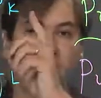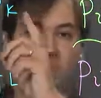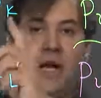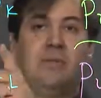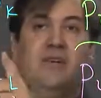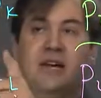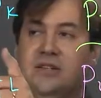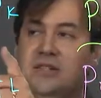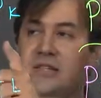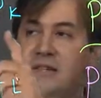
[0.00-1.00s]
prime
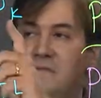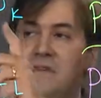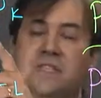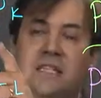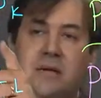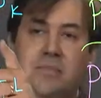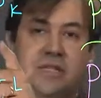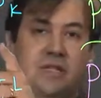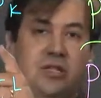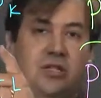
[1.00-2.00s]
factors in the first
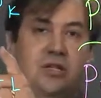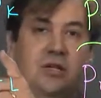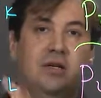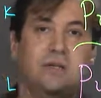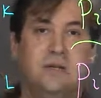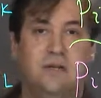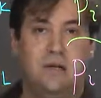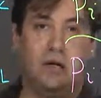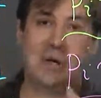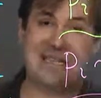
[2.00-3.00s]
decomposition
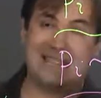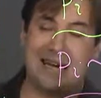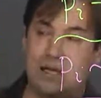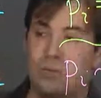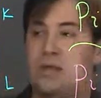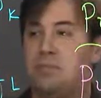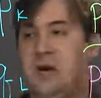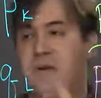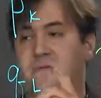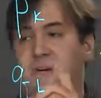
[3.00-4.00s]
coincide with
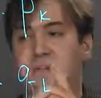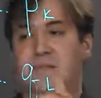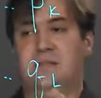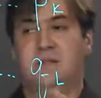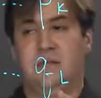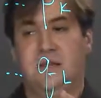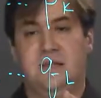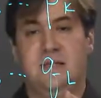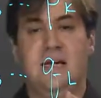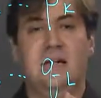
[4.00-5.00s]
prime factors in
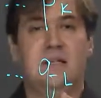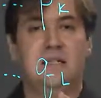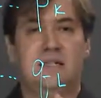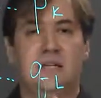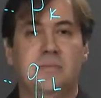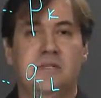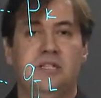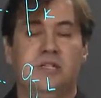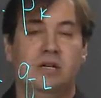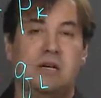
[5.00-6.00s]
the second
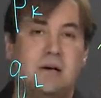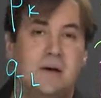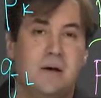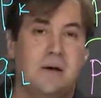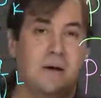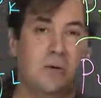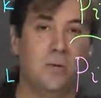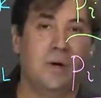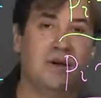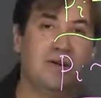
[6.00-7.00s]
decomposition,
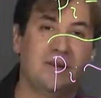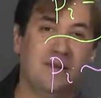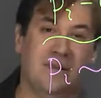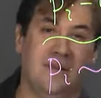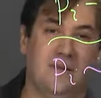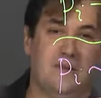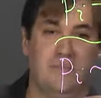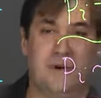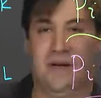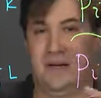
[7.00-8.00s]
where
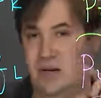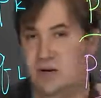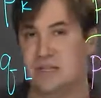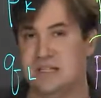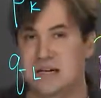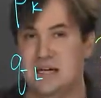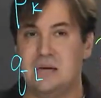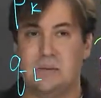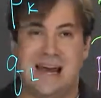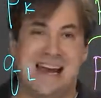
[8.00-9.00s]
by
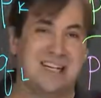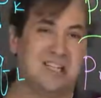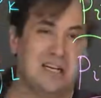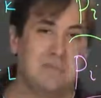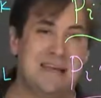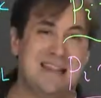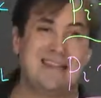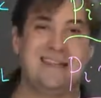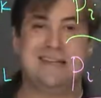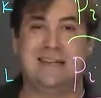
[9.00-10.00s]
coincide we actually mean
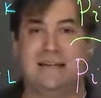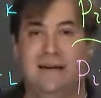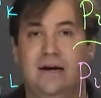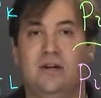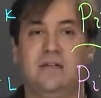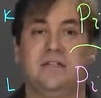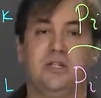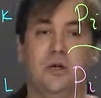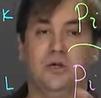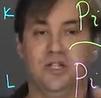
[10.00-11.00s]
that are
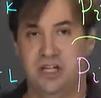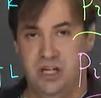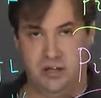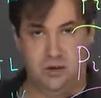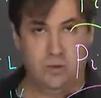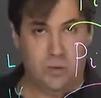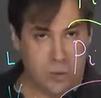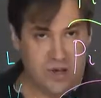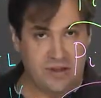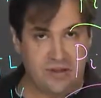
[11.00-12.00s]
associated
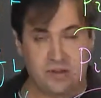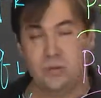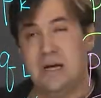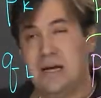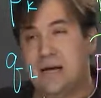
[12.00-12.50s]
with. So